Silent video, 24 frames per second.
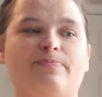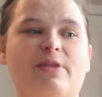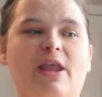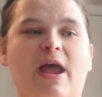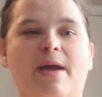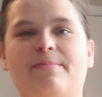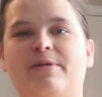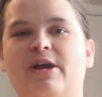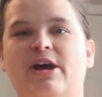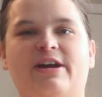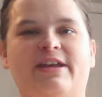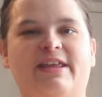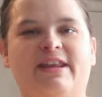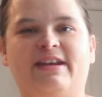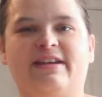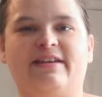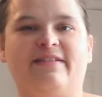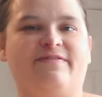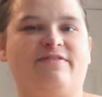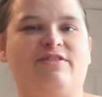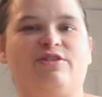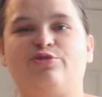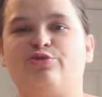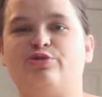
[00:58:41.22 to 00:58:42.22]
I'm not gonna
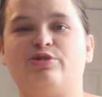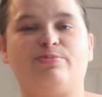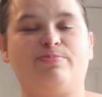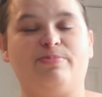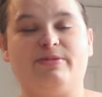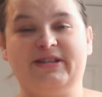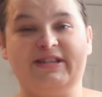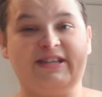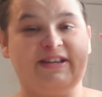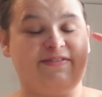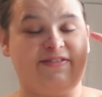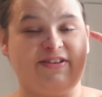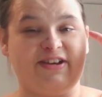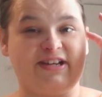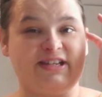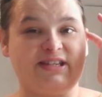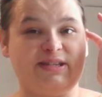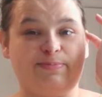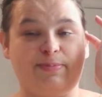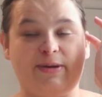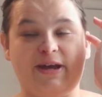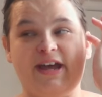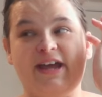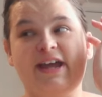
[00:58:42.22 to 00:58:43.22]
give you
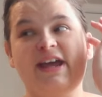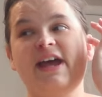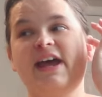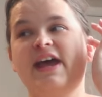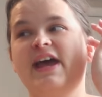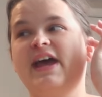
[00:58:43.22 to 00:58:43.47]
specifics, but